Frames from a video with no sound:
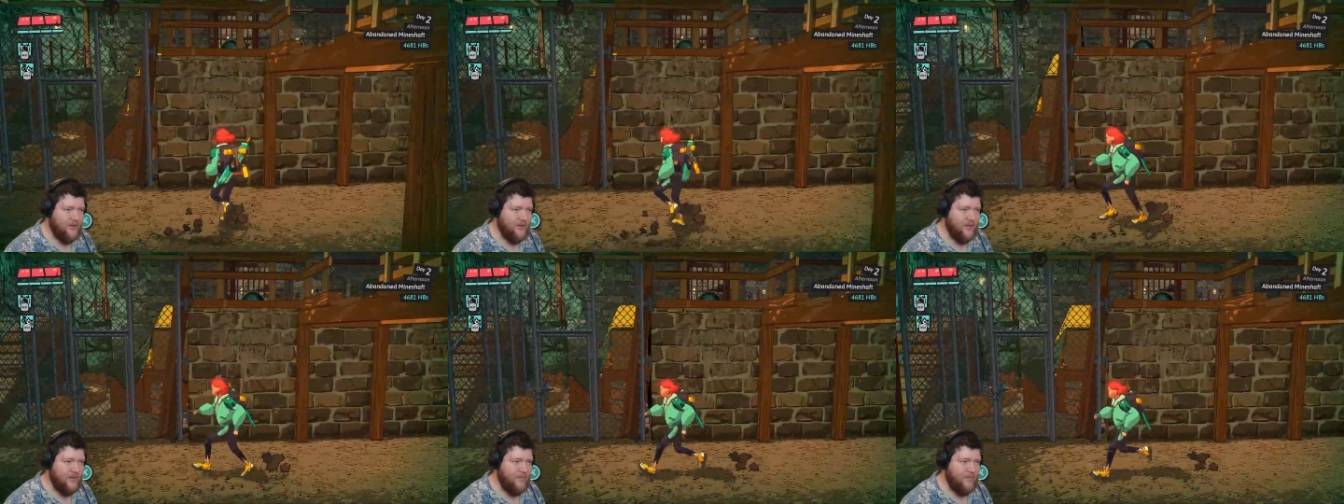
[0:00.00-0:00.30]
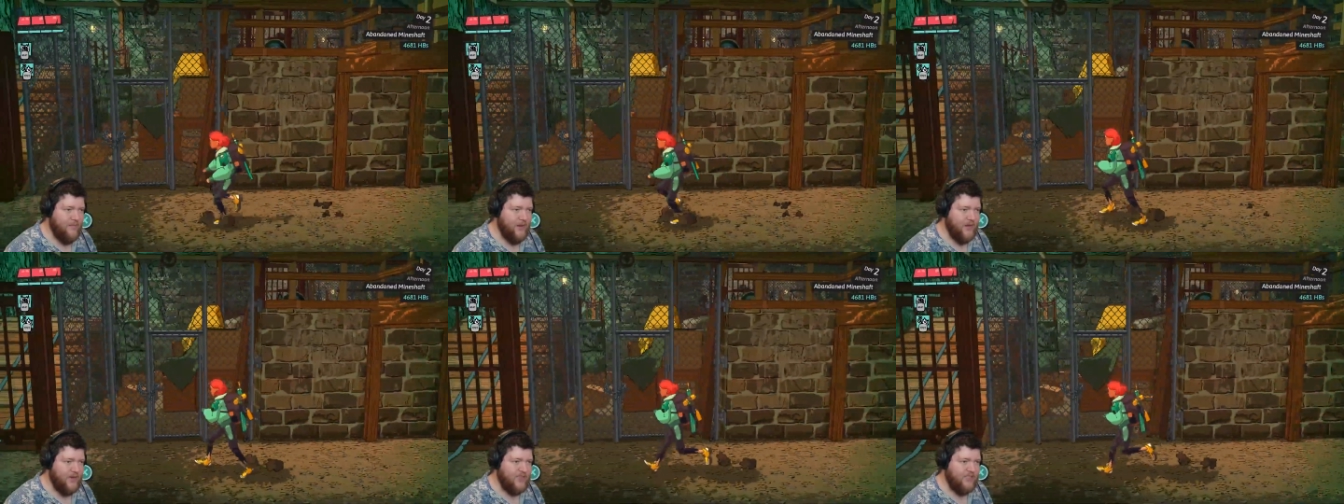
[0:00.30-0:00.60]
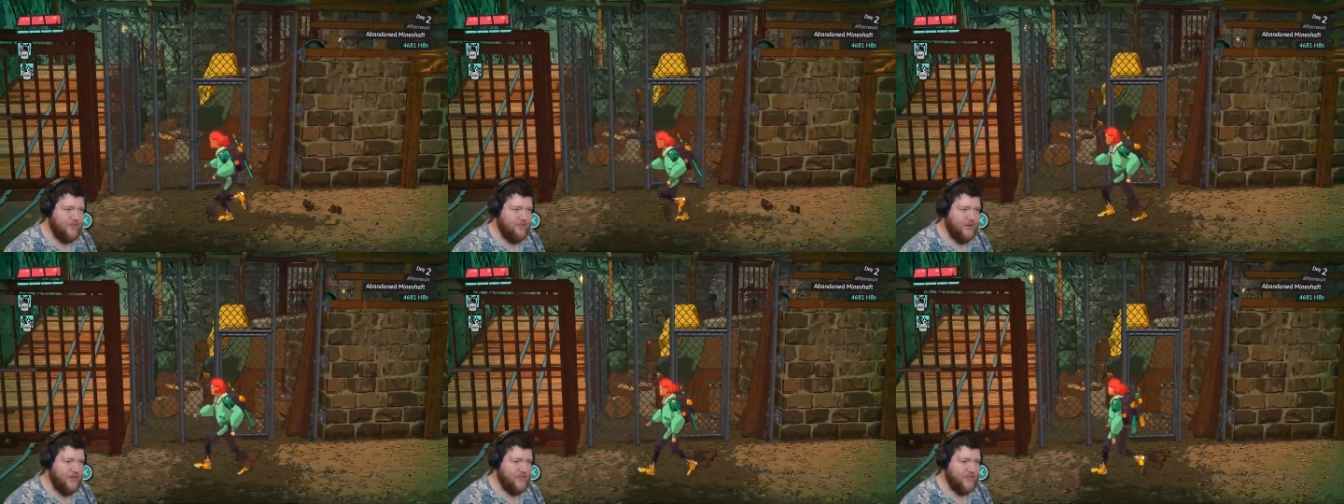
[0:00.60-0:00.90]
There
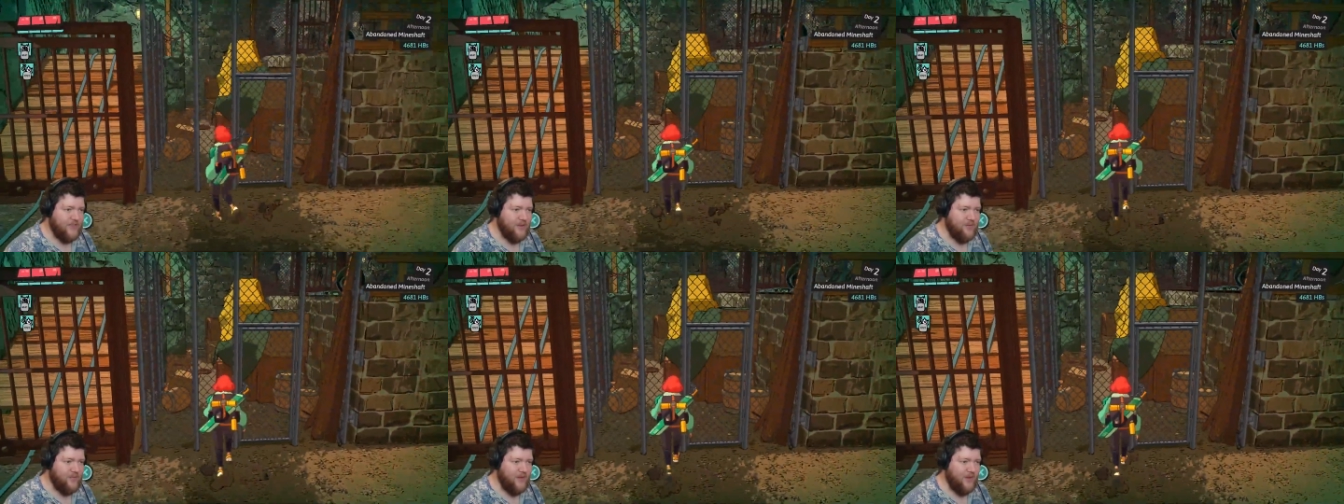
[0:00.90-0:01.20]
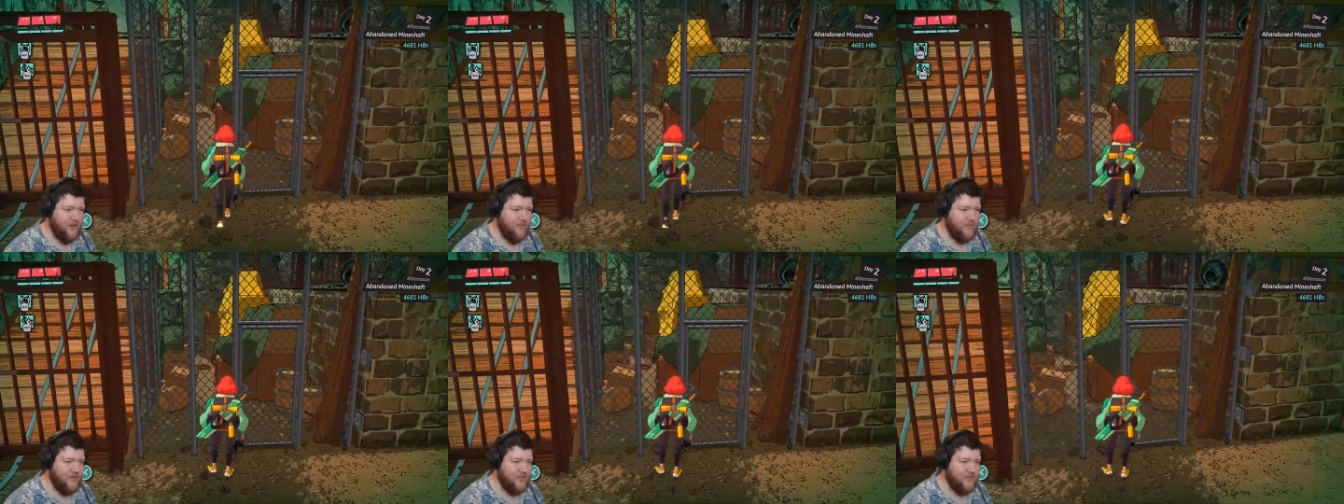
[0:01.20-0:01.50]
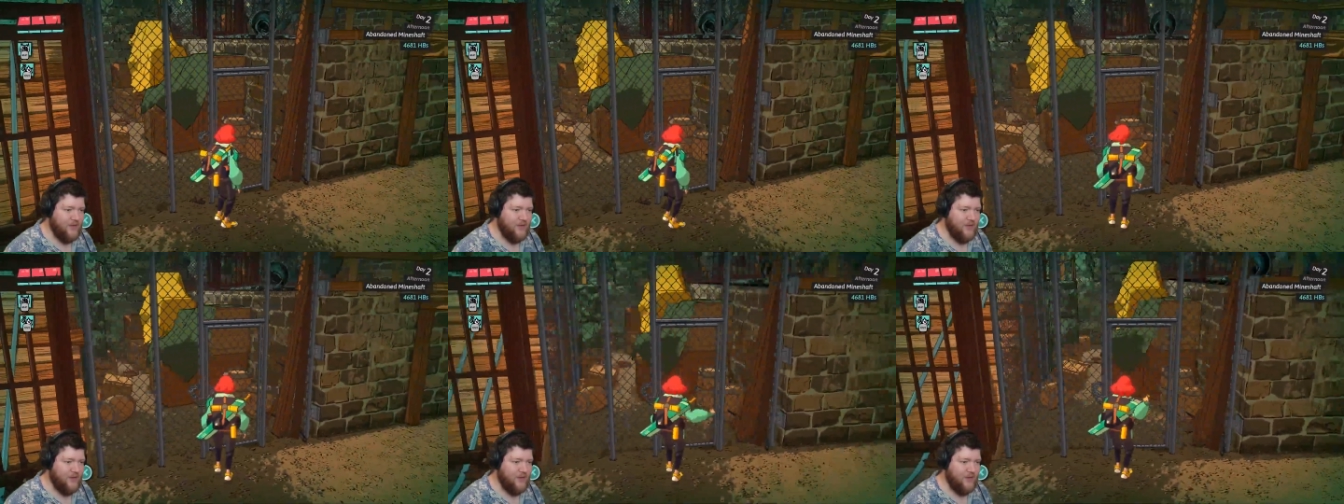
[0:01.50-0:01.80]
must be something I'm
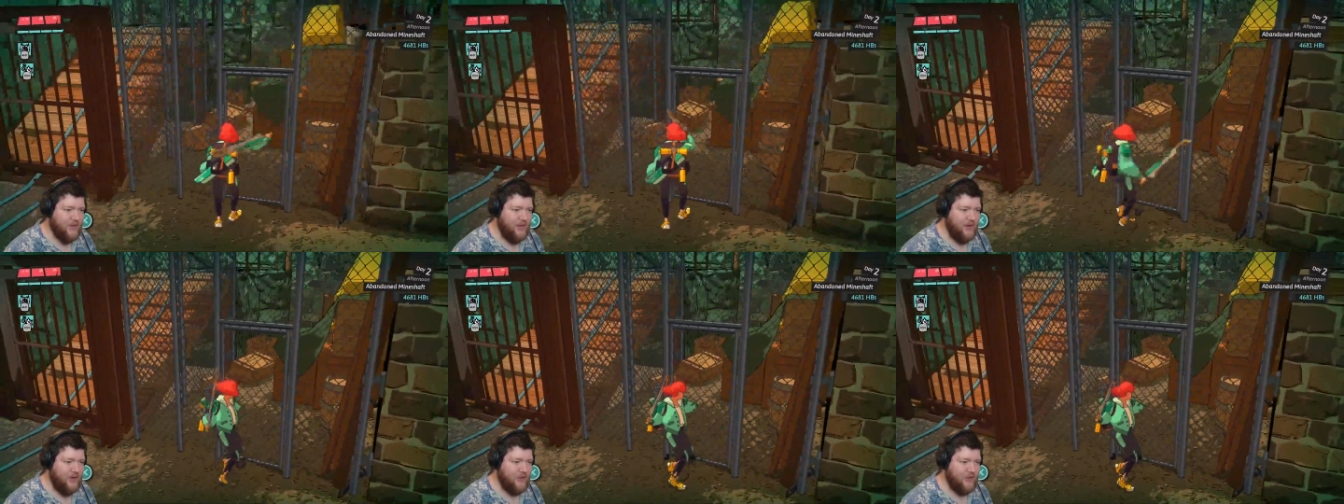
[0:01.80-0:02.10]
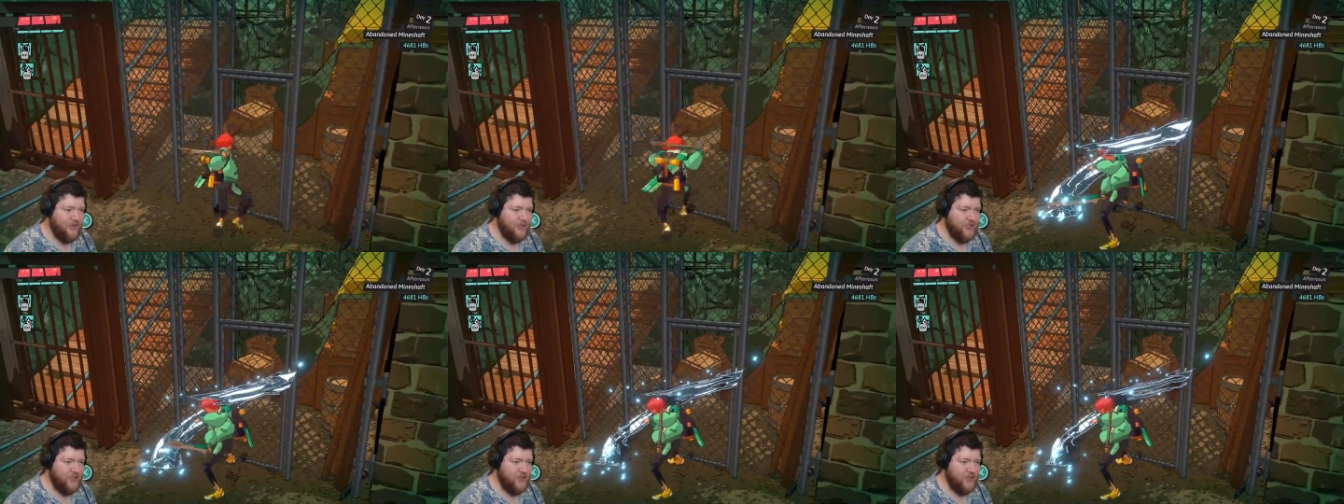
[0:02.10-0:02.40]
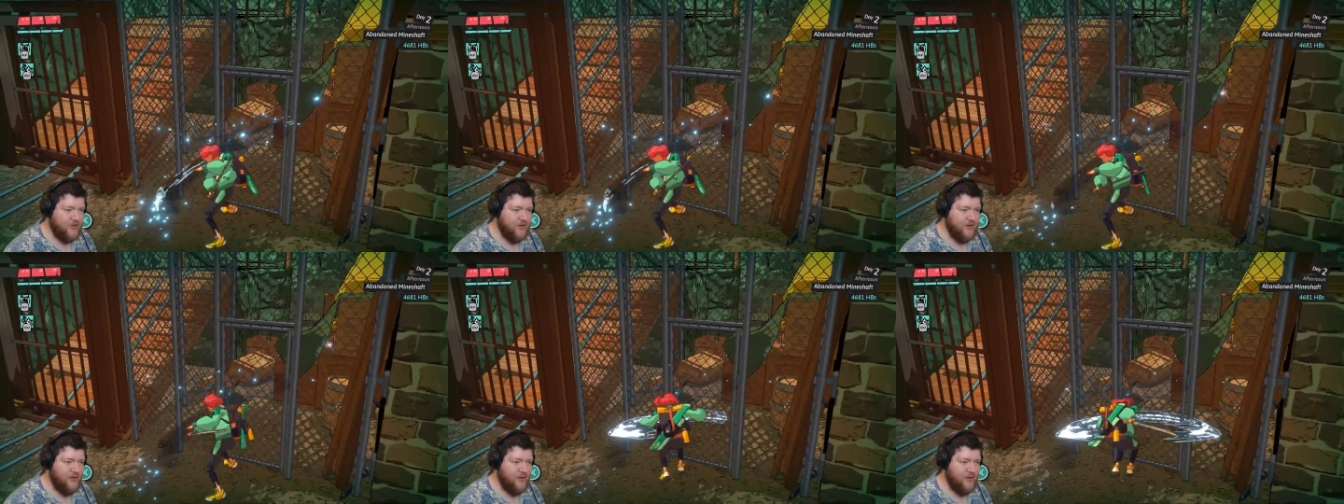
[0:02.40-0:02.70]
missing here. Can I not just...